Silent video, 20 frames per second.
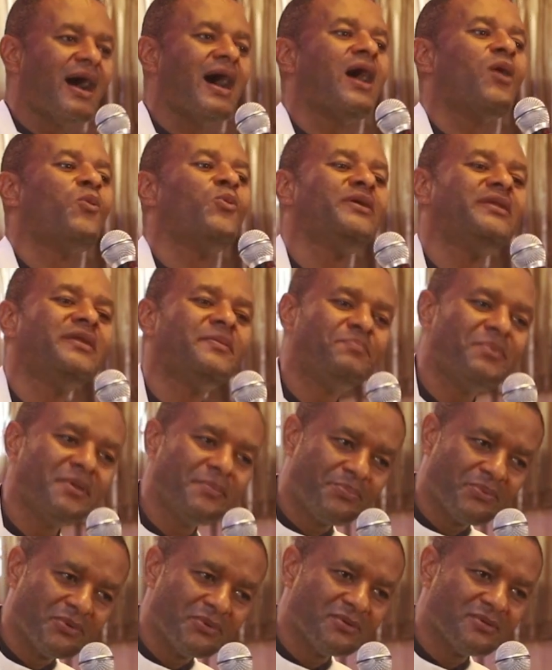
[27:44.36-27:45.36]
are we the
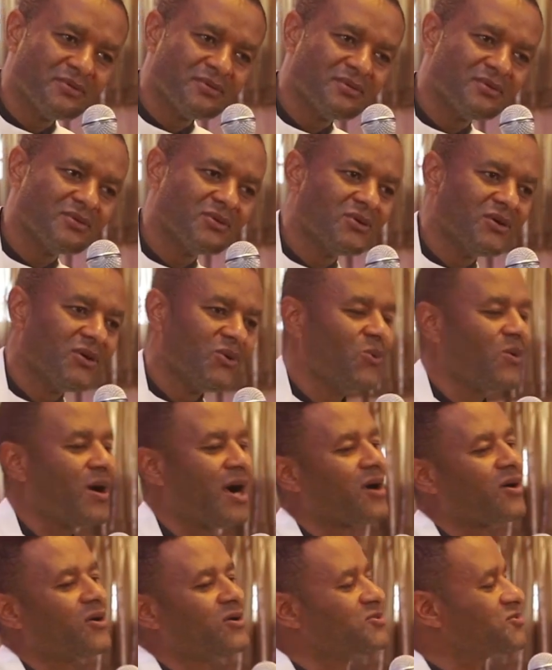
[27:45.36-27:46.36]
people who
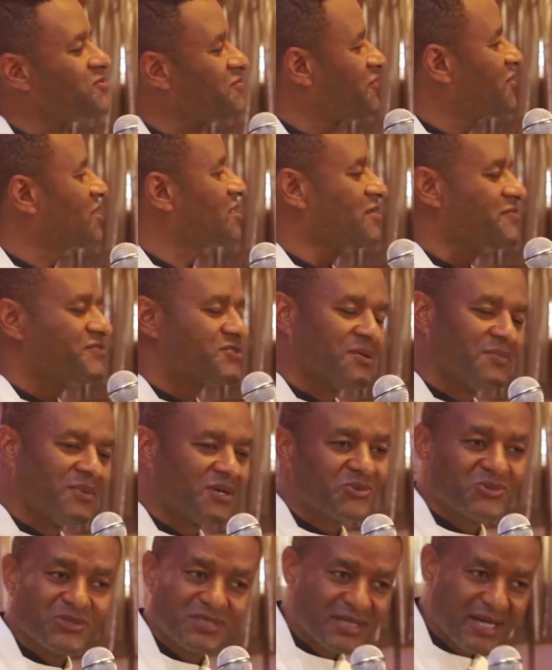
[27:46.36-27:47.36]
are going to forgive
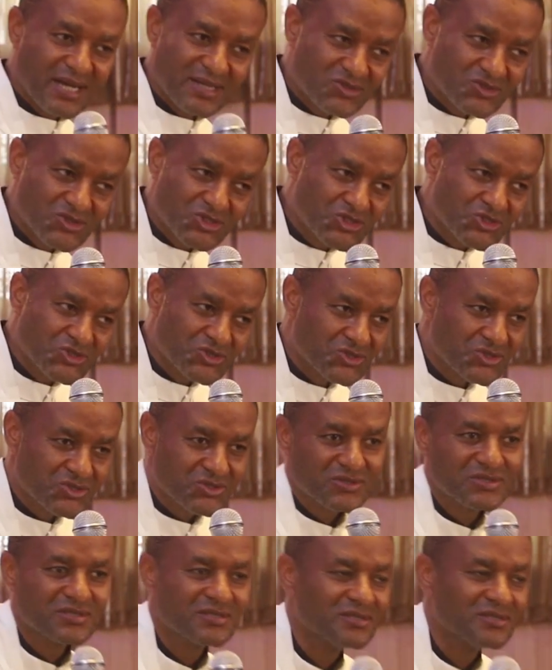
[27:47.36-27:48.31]
someone who tried to shoot?